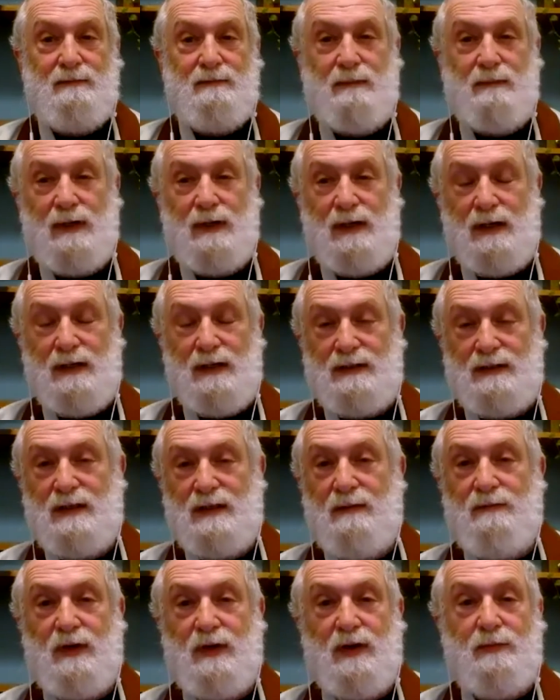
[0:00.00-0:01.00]
uh,
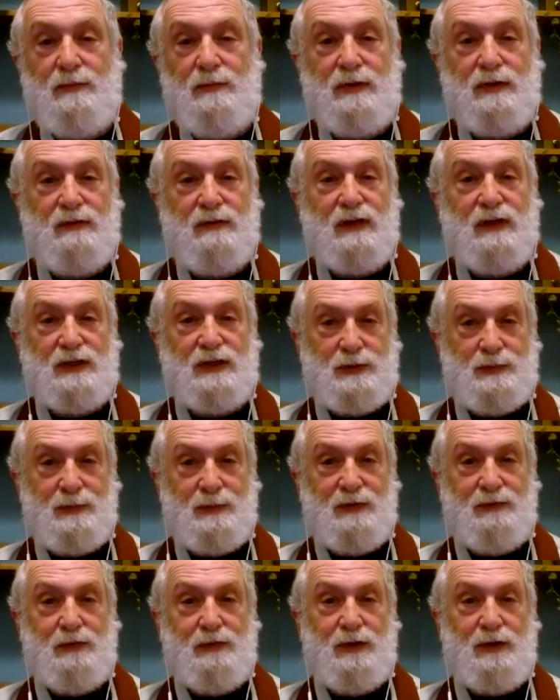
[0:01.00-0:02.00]
some number of years
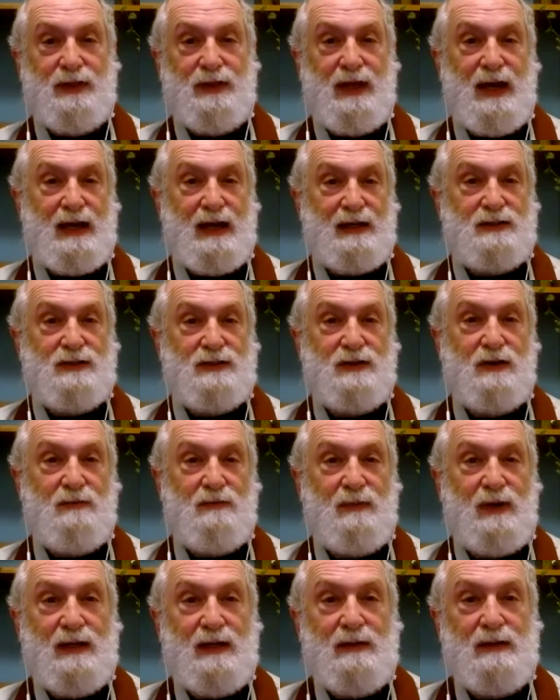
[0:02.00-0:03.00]
before that. So
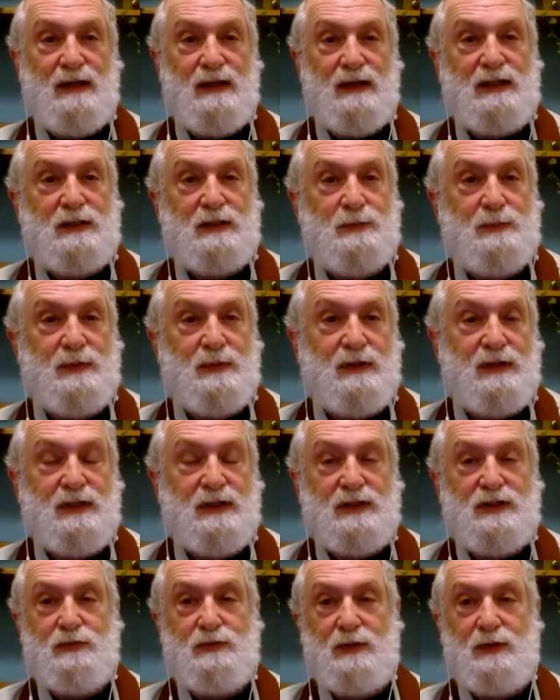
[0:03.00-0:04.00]
my
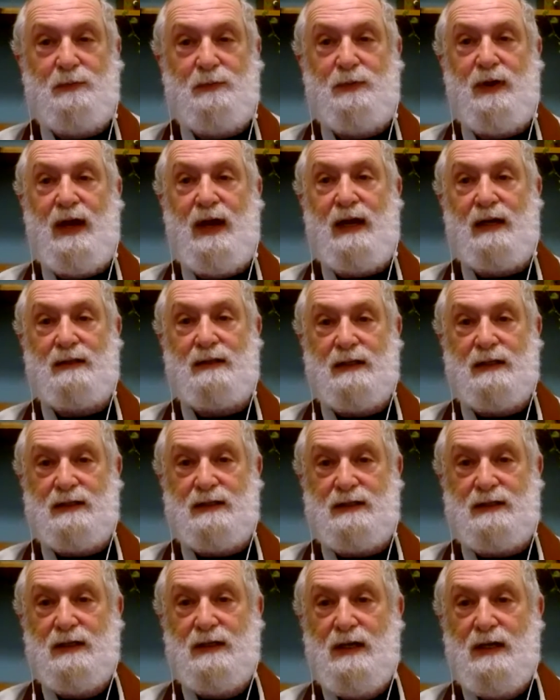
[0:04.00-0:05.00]
experience with
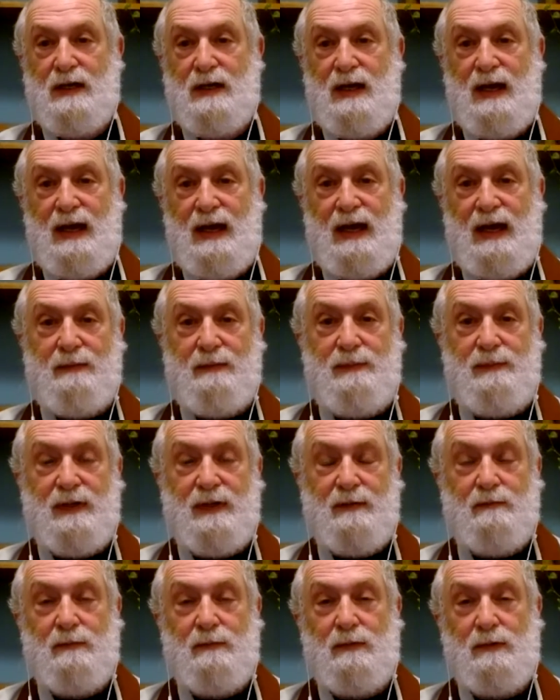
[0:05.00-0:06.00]
practice had
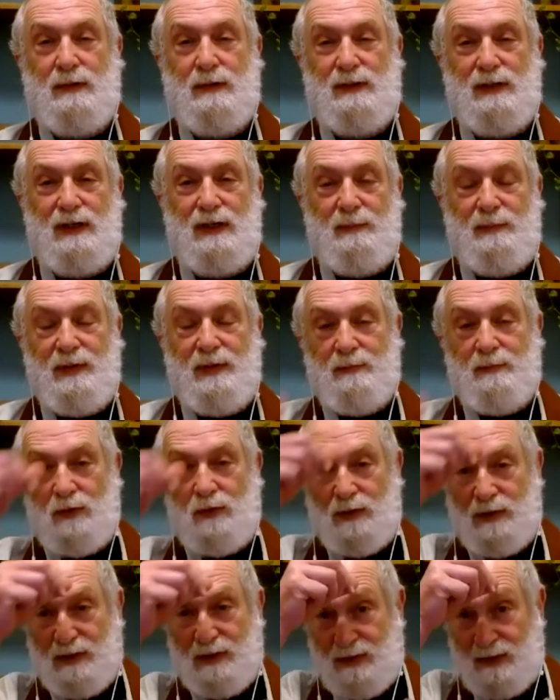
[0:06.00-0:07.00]
been a little bit
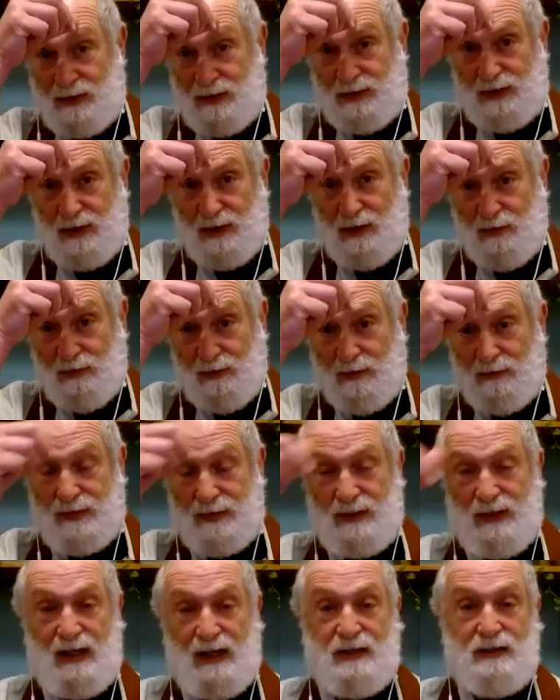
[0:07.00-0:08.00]
more in the Soto
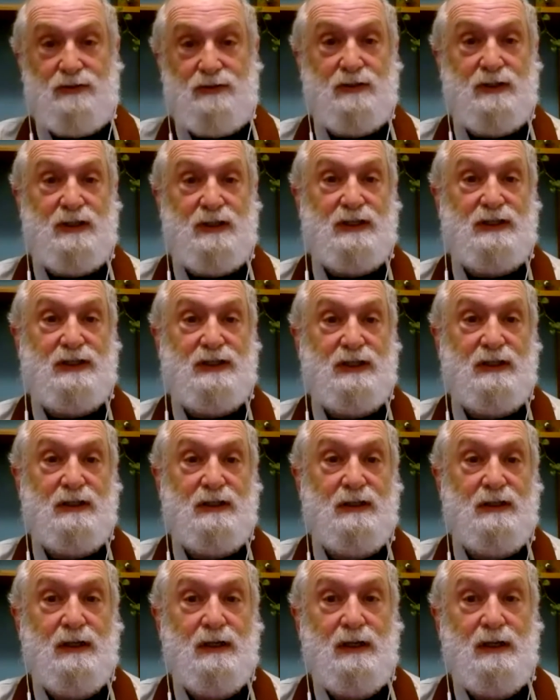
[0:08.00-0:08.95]
Zen tradition.